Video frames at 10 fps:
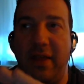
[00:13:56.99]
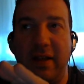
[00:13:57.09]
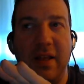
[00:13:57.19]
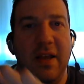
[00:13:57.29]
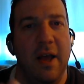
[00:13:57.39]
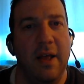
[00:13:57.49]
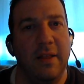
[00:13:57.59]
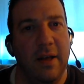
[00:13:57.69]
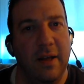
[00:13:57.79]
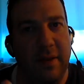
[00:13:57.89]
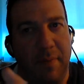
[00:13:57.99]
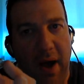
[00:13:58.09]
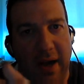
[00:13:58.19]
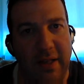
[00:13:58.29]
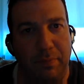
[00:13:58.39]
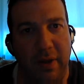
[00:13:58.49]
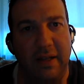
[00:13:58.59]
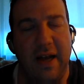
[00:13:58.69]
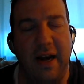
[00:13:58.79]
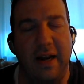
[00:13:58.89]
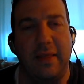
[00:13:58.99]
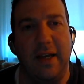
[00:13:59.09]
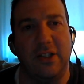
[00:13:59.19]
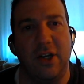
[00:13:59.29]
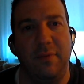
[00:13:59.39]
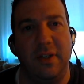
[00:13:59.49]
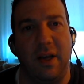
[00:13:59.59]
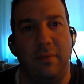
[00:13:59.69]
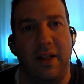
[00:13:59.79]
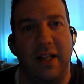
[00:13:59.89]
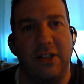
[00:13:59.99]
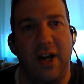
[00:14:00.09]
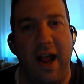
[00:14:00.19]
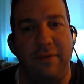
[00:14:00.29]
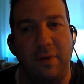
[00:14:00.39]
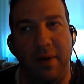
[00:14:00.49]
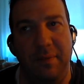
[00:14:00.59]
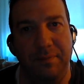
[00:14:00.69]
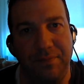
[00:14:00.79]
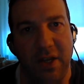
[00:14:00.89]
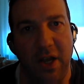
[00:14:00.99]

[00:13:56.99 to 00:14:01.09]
I think the behind-the-plate kind of thing is going to be something that's going to have to be